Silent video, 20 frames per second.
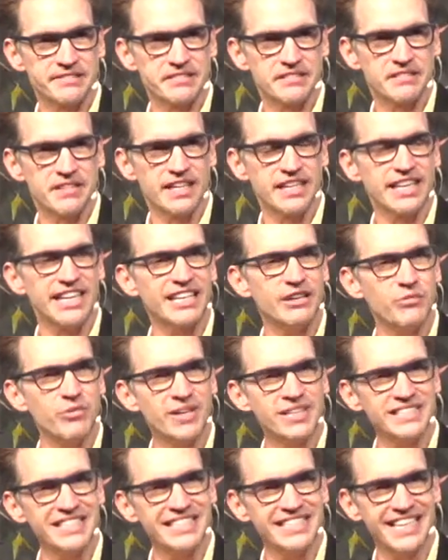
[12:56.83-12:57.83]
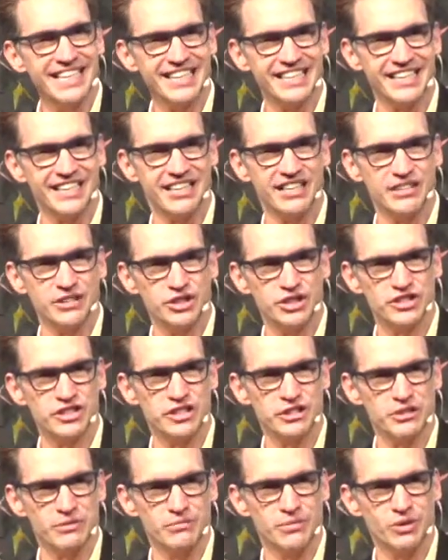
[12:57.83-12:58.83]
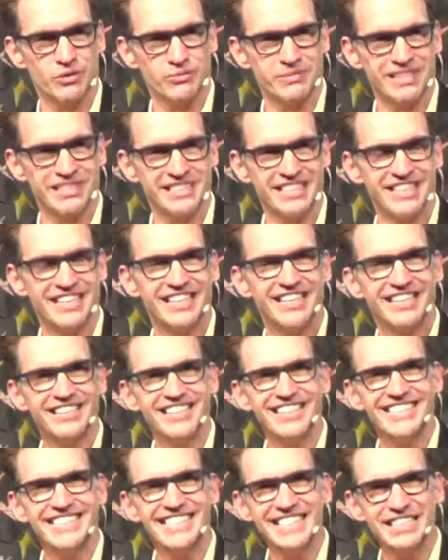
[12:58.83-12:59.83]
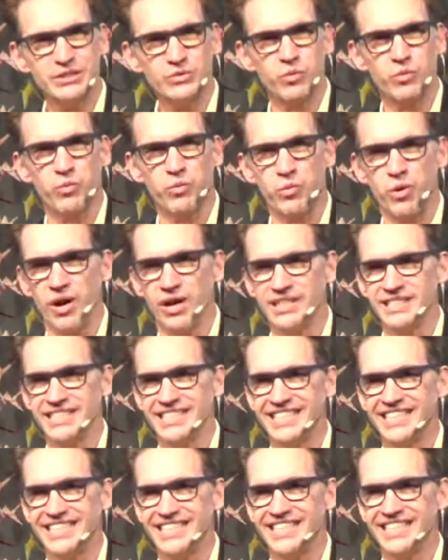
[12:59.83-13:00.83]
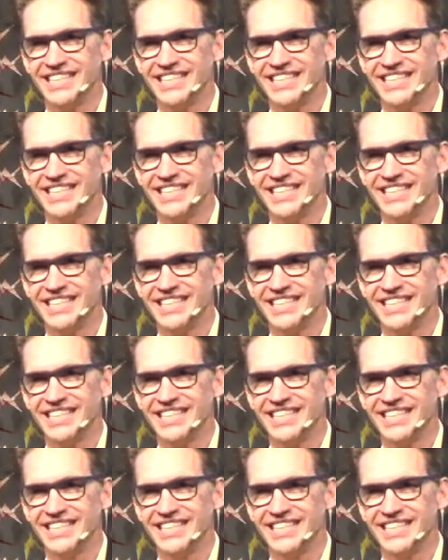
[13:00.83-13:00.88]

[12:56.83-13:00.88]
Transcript: And it wasn't that conscious at the moment. I just wanted